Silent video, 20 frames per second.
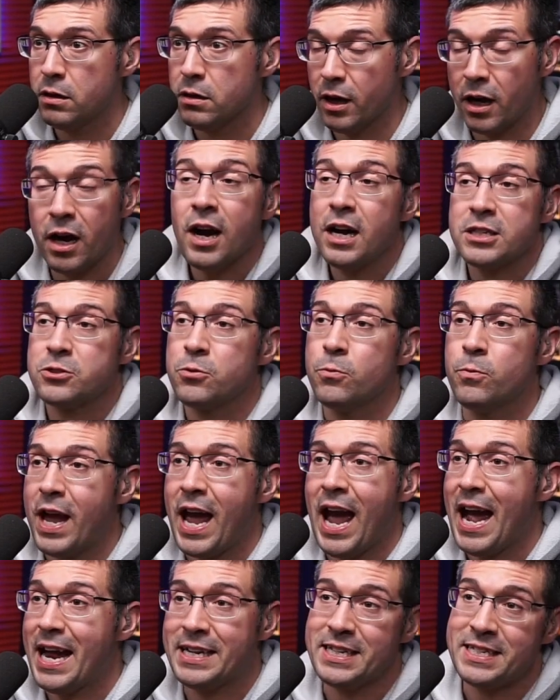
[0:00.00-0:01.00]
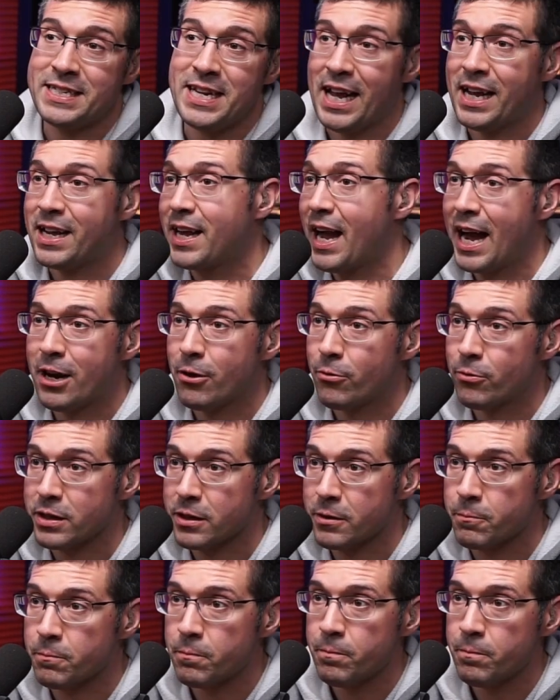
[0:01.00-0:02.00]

Like us when we had to take Kyer Elam.